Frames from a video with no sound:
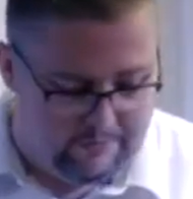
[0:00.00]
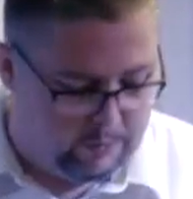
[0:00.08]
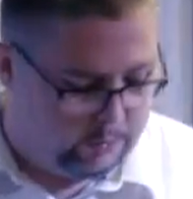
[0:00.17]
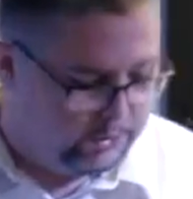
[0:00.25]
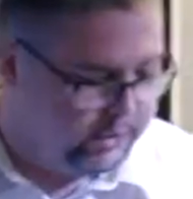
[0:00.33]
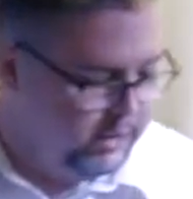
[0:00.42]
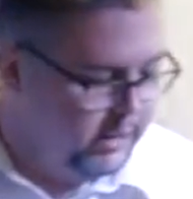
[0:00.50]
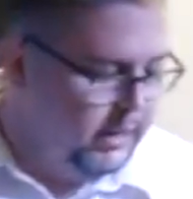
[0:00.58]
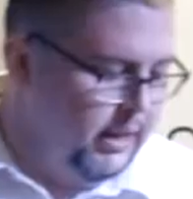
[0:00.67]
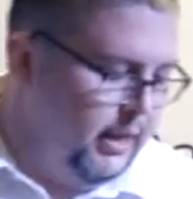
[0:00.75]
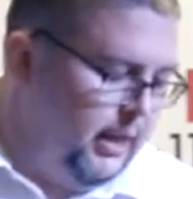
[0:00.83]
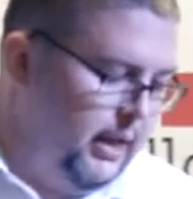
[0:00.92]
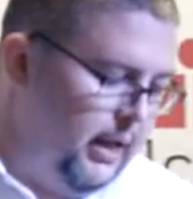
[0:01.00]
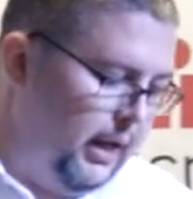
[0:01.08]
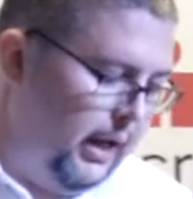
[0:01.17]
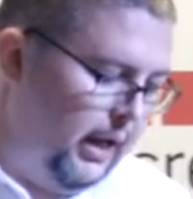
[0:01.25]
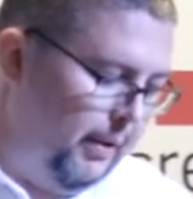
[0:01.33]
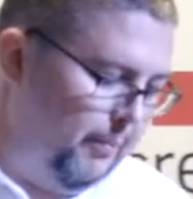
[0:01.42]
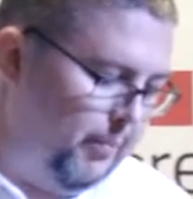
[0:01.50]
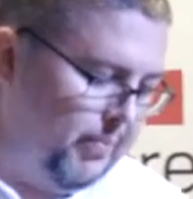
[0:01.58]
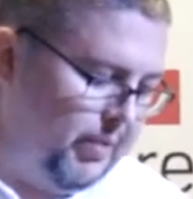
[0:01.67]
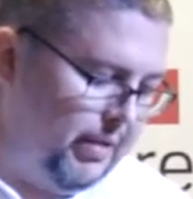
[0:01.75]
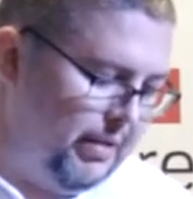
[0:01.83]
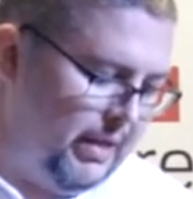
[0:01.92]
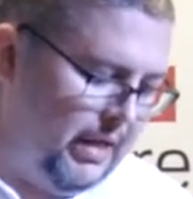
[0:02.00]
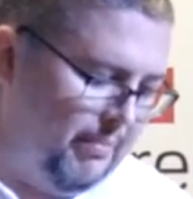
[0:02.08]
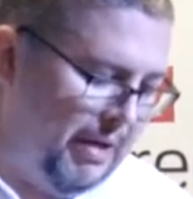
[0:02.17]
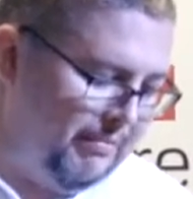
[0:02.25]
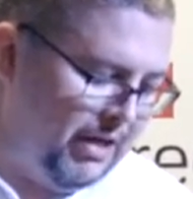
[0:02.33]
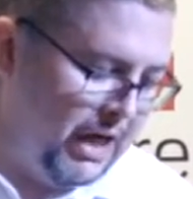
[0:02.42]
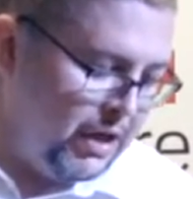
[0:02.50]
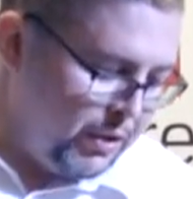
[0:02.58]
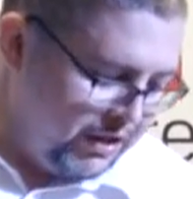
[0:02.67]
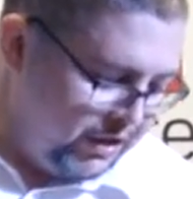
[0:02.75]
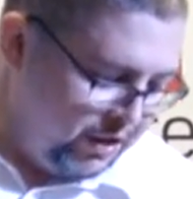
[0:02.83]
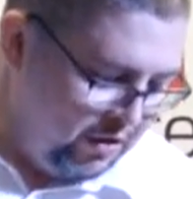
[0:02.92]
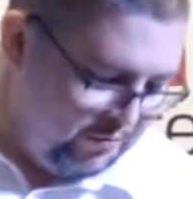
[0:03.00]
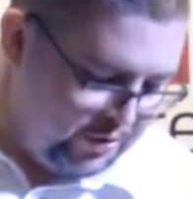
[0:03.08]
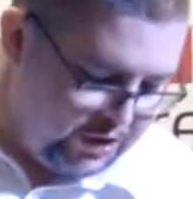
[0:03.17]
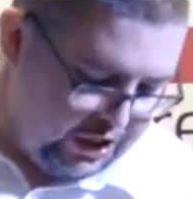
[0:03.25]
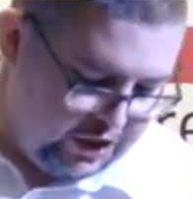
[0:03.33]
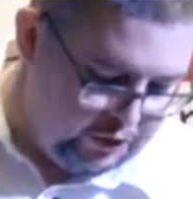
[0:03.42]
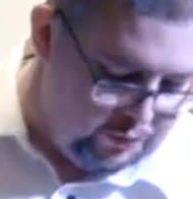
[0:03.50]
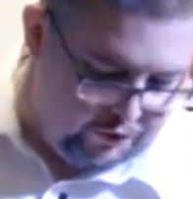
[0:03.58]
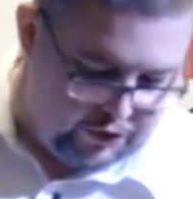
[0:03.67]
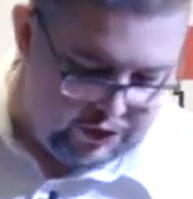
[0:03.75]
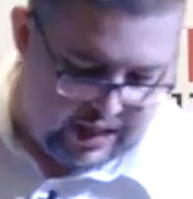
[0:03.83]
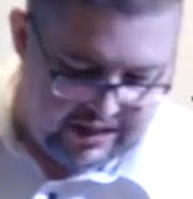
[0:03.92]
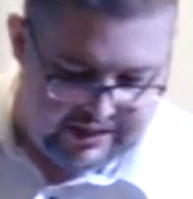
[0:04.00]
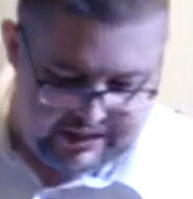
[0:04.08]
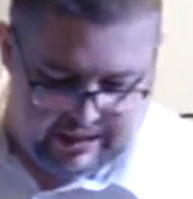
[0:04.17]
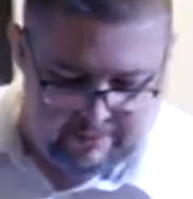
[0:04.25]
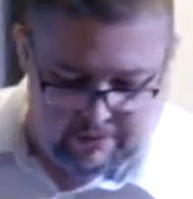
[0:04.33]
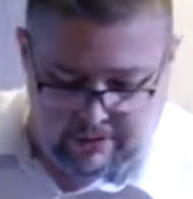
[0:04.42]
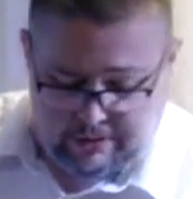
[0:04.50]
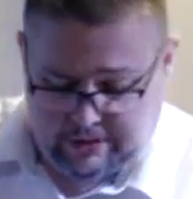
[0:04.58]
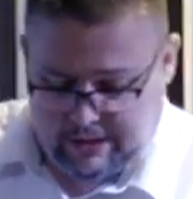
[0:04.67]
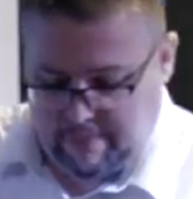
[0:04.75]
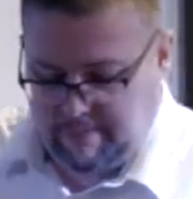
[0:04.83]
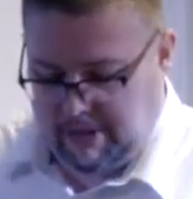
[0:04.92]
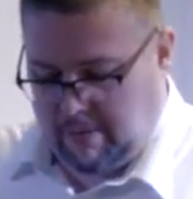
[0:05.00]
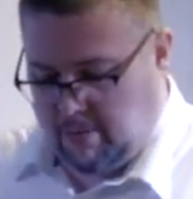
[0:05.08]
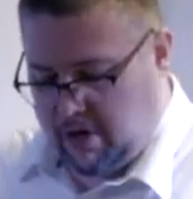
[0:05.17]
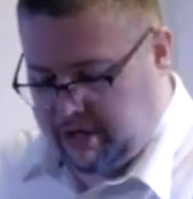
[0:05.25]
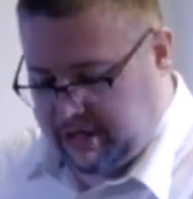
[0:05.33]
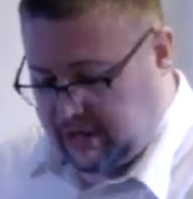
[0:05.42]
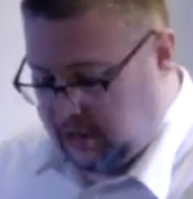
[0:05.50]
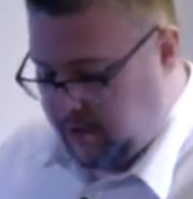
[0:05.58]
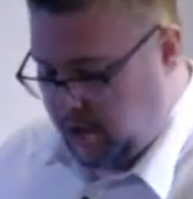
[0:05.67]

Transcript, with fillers: levels. Um, I'm having an interesting conversation with the test team at the company I'm working at the